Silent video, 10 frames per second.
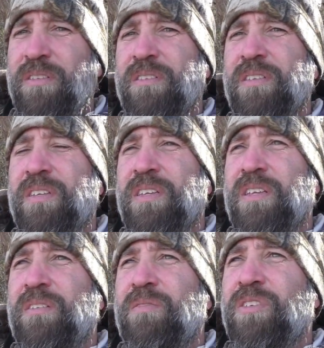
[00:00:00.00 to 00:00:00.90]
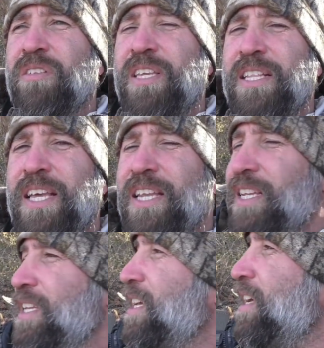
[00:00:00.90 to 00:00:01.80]
which I'll take that
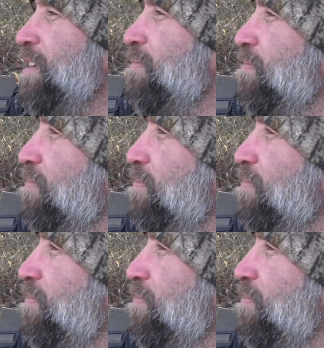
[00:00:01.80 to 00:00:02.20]
any day.